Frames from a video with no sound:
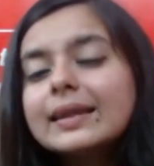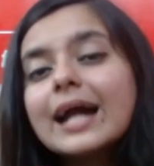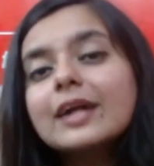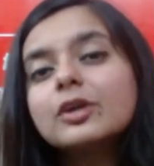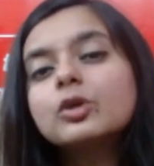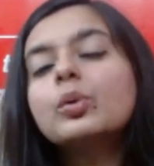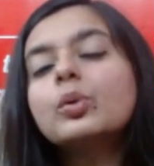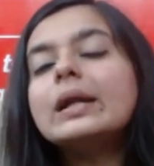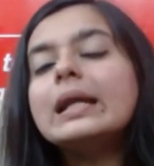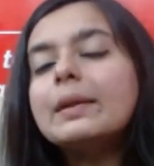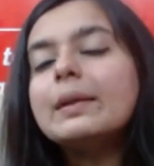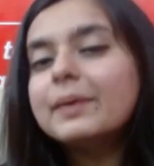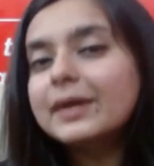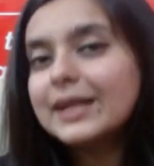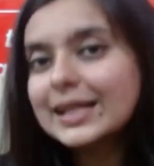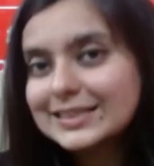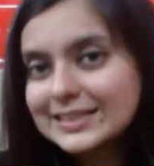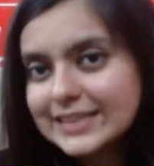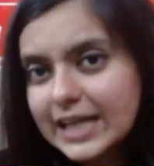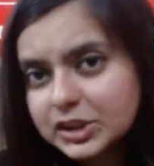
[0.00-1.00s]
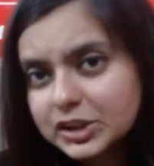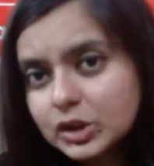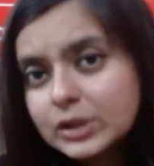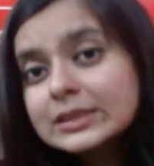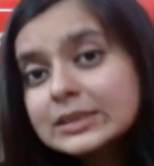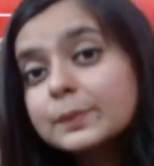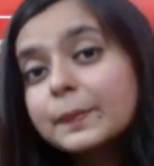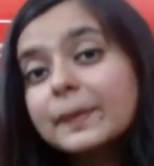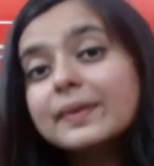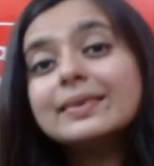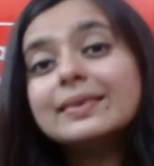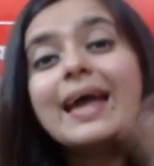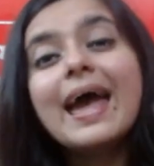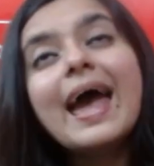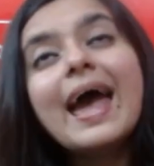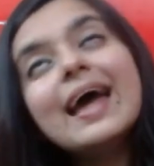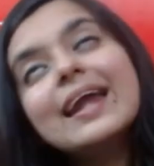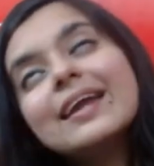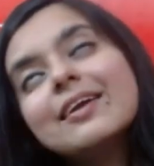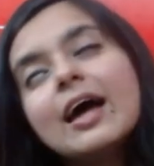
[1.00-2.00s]
That too in limited sessions. But
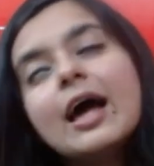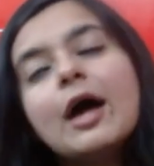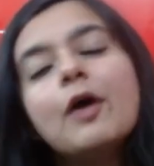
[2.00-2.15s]
there